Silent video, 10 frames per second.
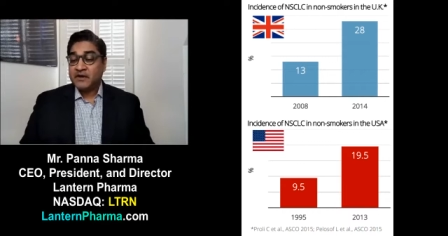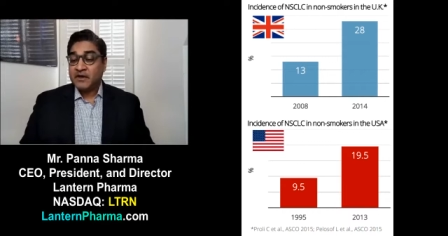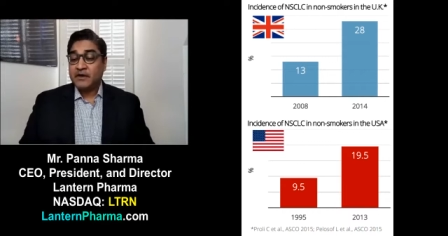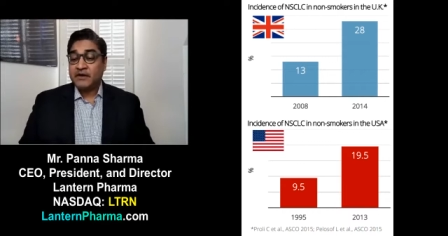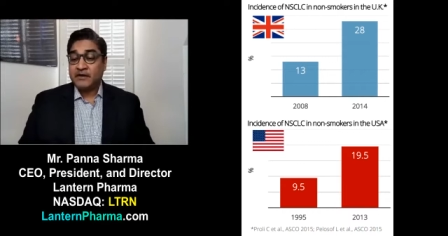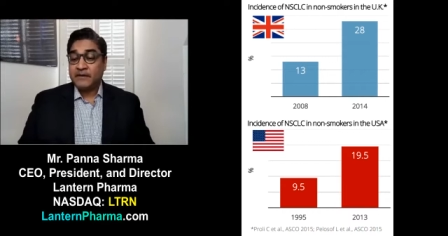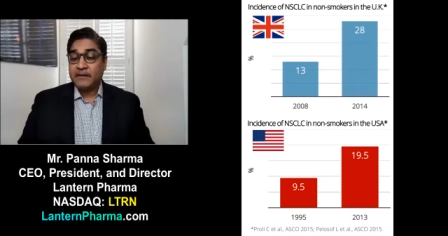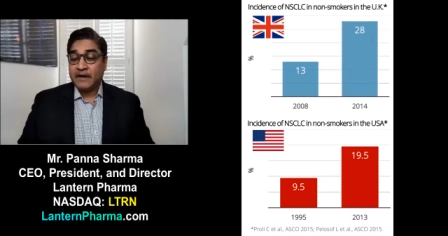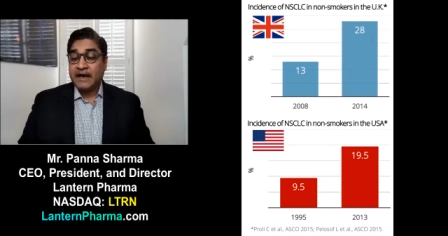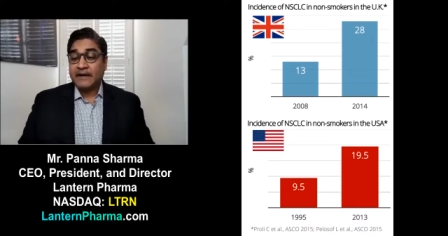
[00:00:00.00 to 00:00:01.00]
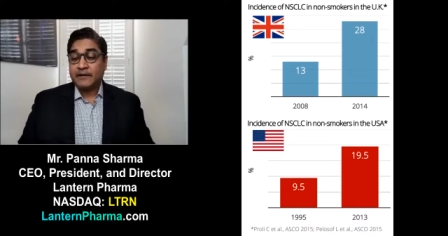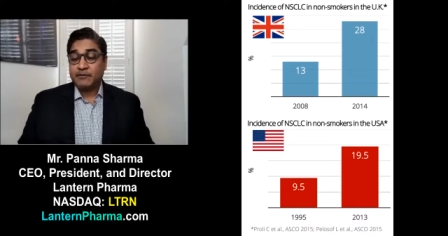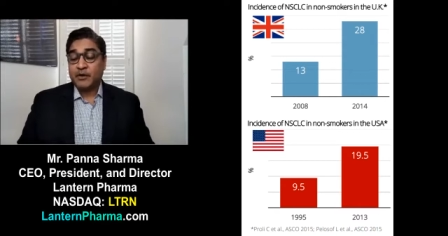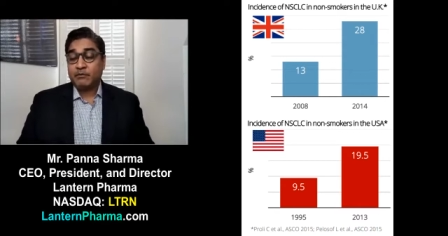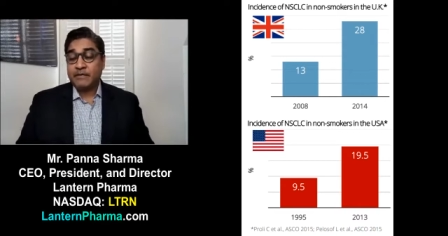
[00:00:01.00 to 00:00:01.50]
you know, in, in the highly
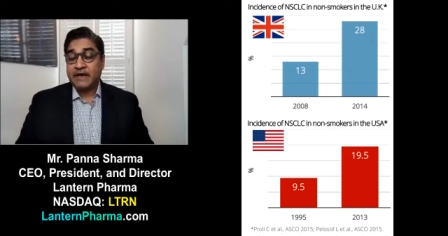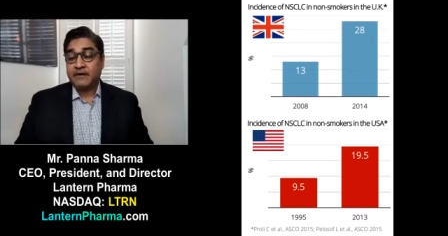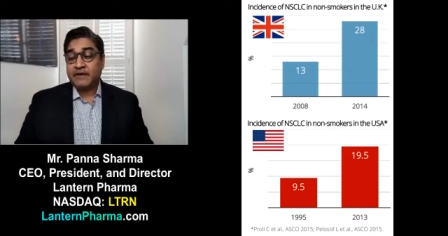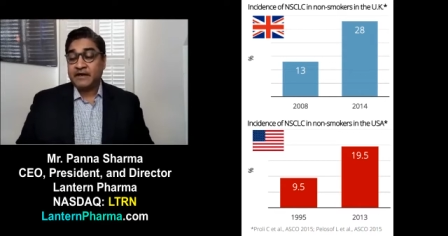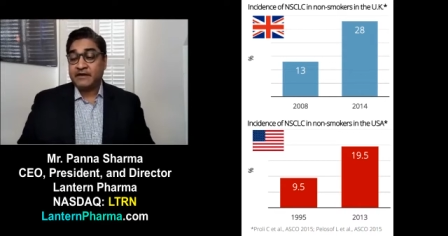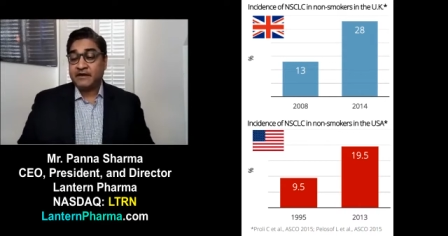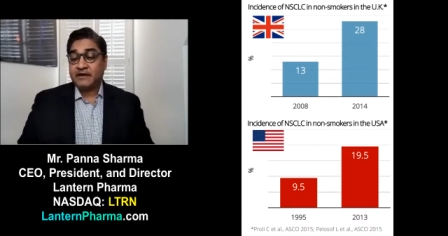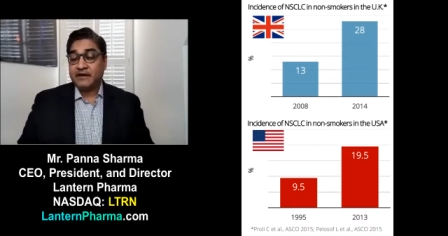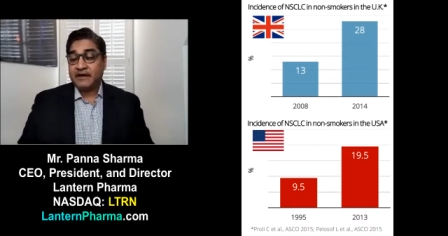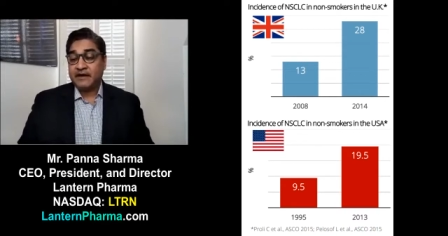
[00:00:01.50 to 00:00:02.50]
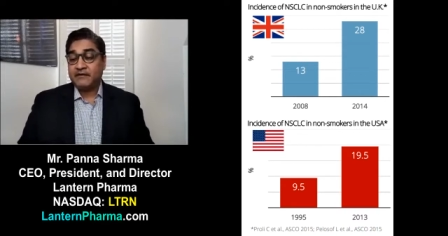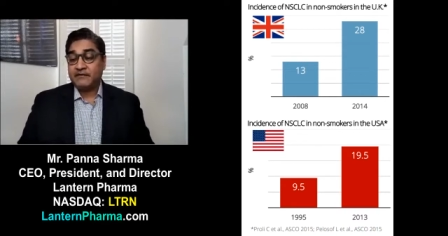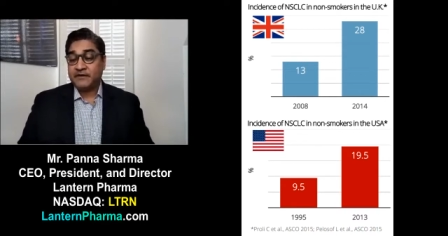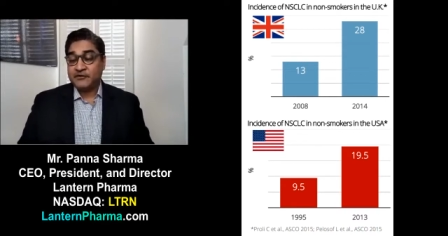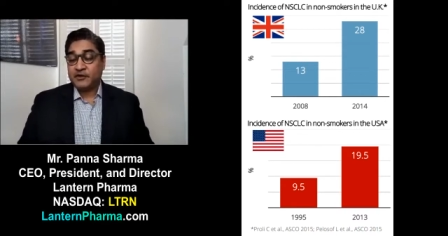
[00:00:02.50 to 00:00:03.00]
potent manner that it did
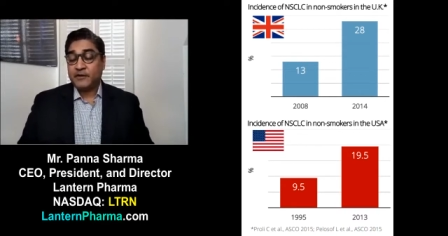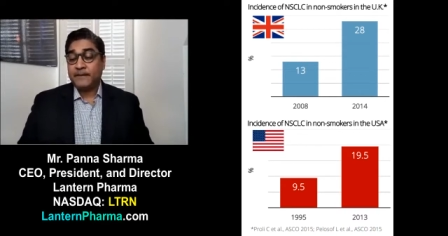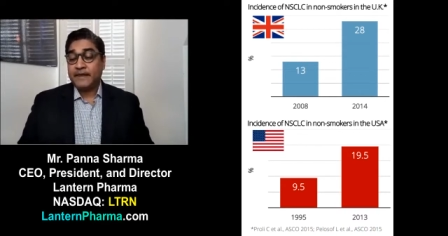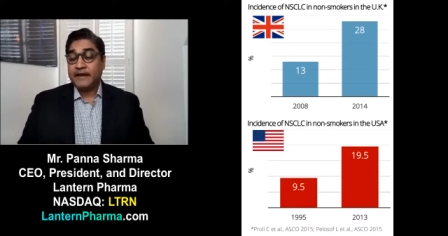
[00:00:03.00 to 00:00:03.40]
in vitro,